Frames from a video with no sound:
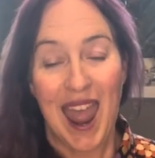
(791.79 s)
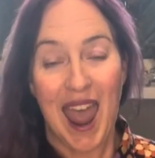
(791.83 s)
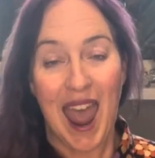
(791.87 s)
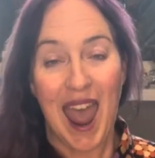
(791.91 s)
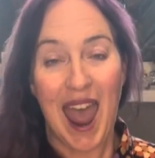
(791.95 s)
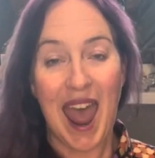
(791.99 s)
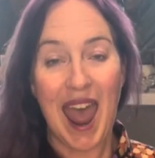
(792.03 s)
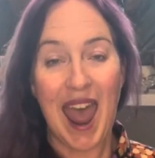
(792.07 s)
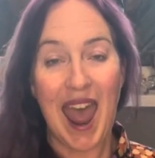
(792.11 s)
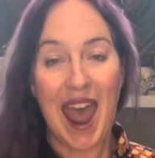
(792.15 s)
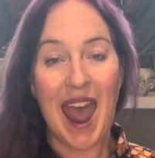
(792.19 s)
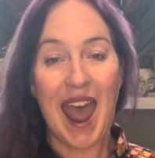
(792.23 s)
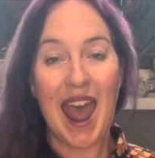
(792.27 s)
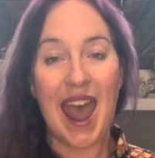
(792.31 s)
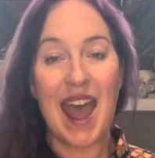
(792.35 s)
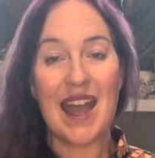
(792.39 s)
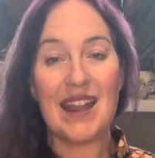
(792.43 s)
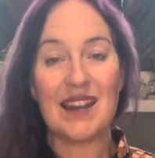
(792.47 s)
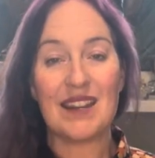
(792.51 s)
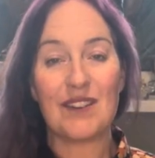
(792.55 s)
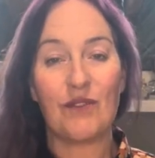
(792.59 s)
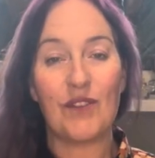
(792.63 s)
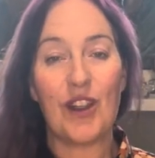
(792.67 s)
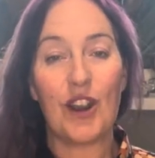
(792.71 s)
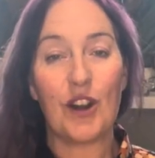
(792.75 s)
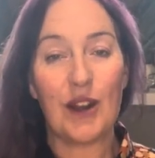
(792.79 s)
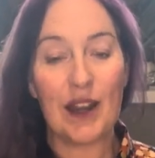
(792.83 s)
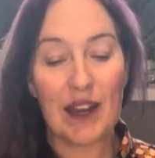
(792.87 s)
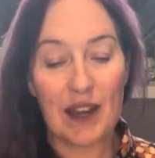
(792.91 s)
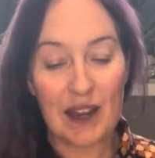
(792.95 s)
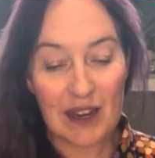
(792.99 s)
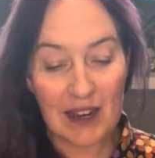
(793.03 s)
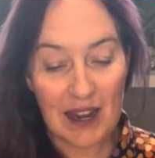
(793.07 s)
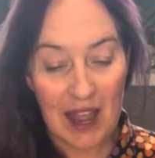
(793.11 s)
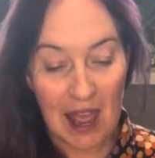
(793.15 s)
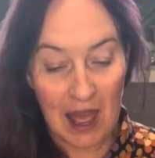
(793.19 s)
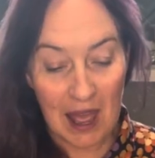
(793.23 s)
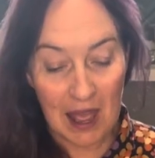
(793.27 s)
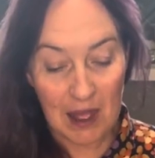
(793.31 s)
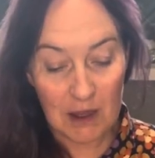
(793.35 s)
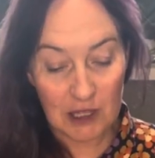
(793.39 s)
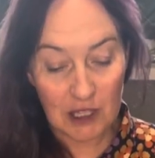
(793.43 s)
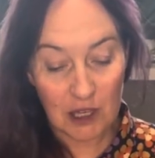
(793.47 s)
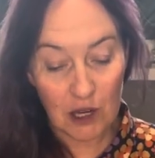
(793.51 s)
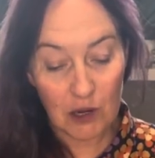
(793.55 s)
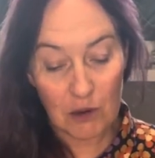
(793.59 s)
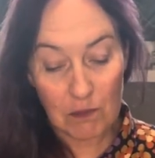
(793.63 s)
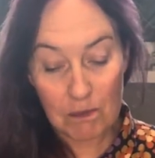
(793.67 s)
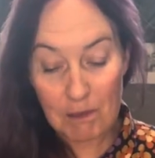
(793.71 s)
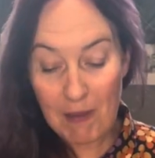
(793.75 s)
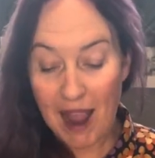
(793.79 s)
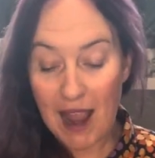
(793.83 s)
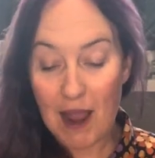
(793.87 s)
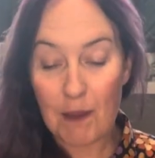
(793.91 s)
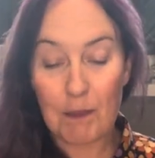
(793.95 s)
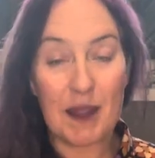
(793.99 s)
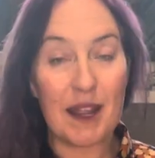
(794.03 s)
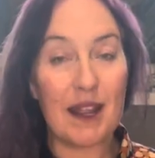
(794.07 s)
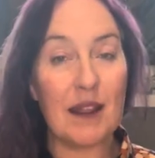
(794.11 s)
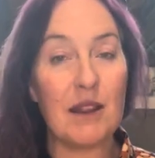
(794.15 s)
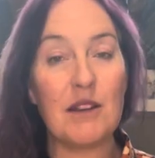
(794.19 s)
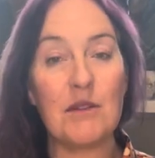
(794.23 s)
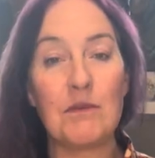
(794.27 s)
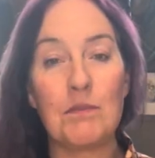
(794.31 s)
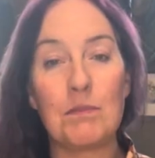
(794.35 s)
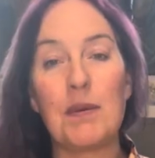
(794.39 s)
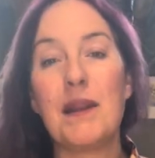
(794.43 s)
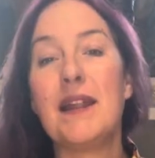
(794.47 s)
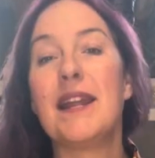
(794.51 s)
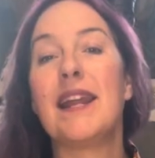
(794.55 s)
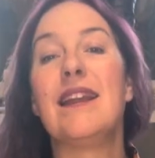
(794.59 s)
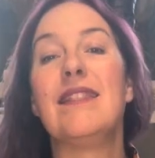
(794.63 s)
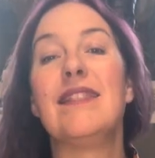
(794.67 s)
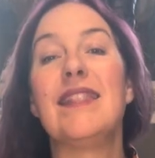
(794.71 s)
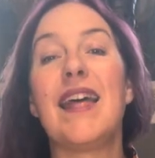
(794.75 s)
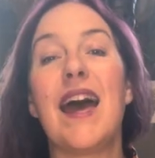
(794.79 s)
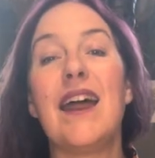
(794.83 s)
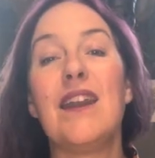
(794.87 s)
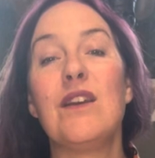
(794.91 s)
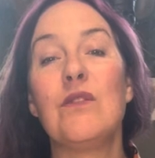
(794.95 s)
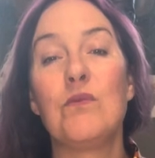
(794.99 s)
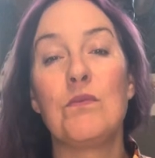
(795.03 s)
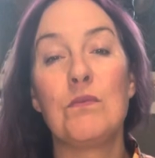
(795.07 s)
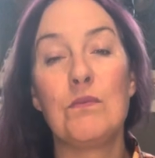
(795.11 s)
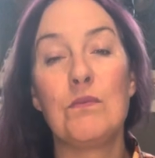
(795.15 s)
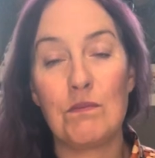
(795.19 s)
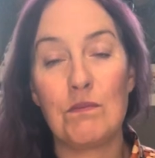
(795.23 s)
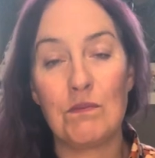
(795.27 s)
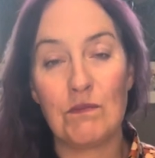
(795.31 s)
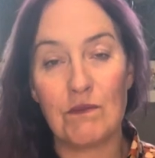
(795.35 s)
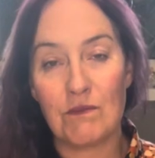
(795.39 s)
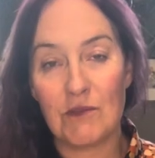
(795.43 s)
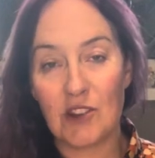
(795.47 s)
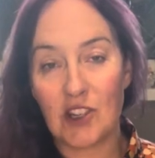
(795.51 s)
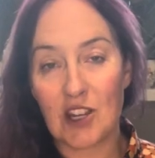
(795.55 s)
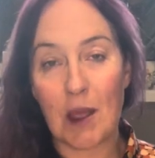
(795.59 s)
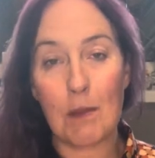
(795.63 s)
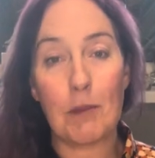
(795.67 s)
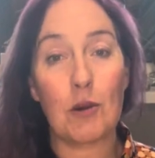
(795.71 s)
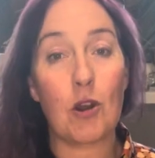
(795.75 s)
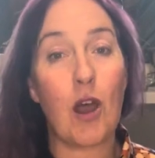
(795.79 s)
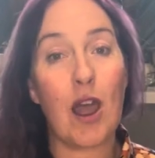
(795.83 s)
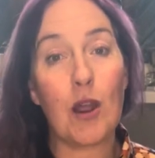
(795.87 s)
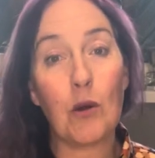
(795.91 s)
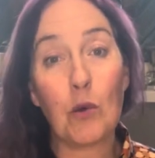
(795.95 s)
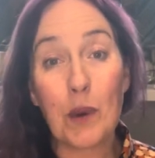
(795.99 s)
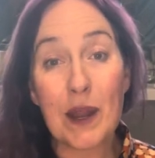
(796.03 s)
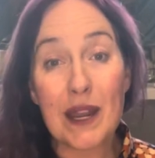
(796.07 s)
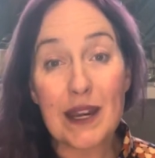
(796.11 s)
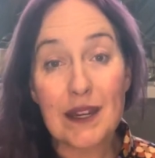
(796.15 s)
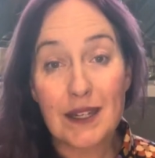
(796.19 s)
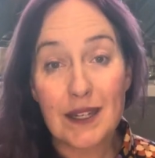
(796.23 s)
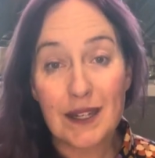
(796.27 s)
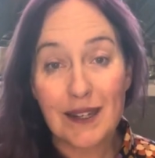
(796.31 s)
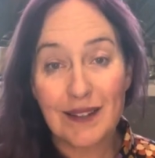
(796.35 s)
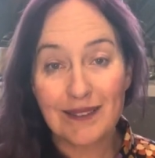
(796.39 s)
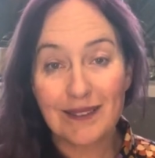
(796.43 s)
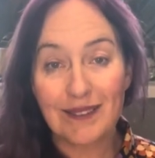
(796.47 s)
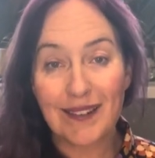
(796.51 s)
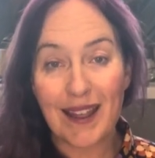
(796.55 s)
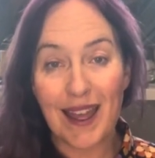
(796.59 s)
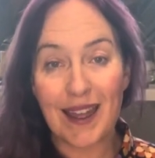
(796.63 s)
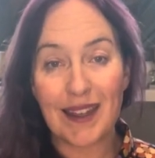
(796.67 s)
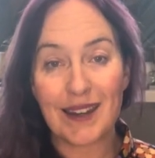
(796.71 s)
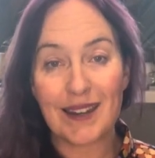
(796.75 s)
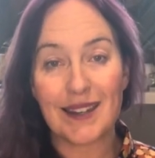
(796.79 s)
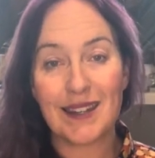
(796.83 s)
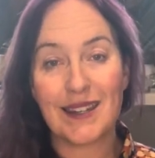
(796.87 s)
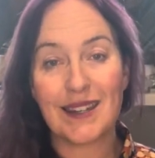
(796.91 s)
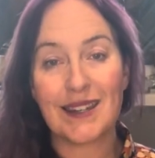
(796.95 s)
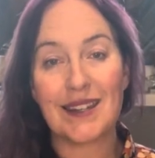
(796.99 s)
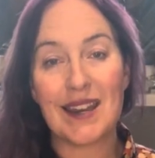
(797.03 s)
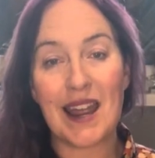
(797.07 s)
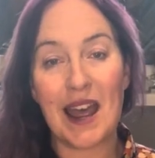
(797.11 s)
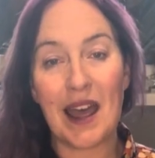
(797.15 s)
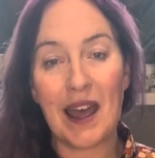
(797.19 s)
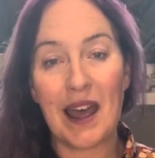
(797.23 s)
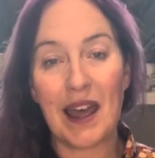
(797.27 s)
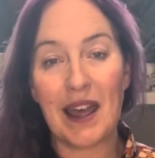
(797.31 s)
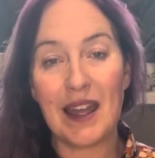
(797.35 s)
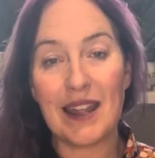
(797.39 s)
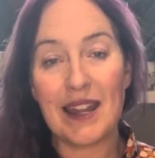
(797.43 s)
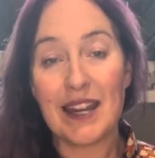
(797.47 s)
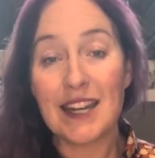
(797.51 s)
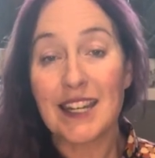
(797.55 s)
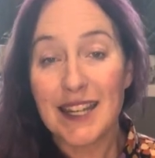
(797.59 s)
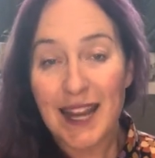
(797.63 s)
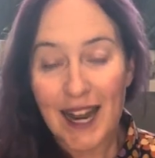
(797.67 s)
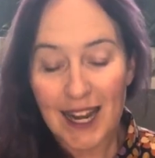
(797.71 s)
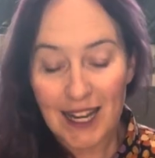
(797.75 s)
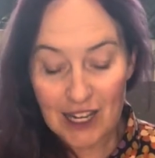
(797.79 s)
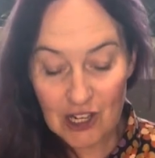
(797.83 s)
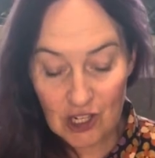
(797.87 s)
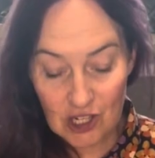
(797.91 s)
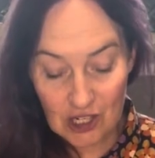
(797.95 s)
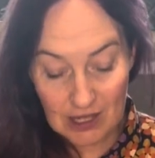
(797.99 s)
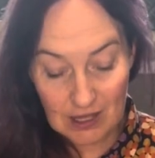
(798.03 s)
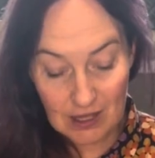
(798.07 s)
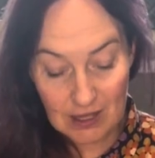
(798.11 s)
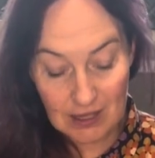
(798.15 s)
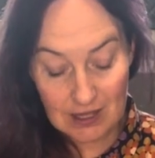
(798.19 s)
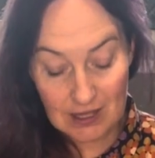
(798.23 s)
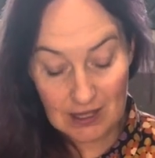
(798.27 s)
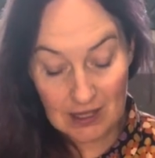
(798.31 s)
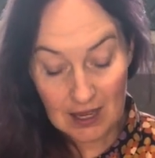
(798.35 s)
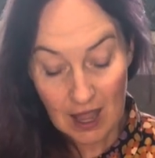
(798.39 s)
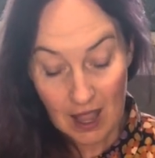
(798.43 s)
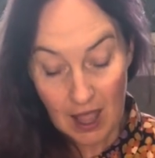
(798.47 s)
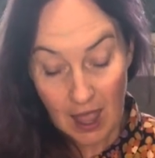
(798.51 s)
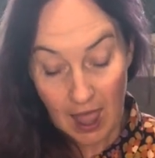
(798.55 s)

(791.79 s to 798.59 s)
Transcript: and very so maybe bring in that Gemini wit and intelligence,